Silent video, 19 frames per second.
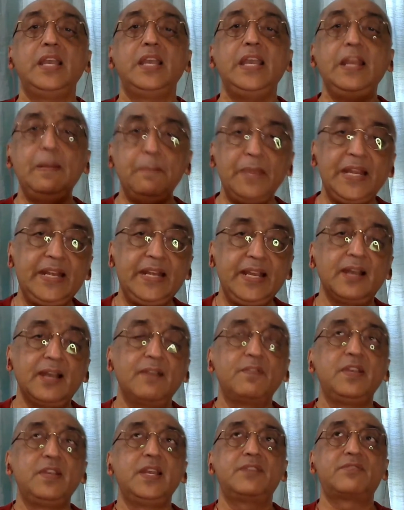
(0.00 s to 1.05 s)
In
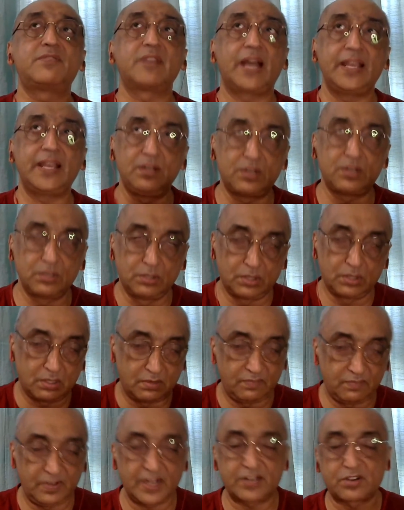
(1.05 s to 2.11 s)
media, we are trying to
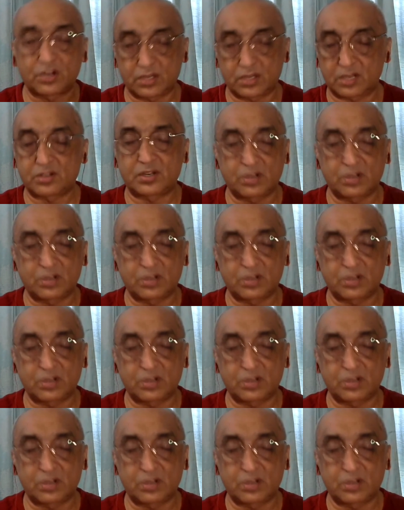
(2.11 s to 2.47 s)
get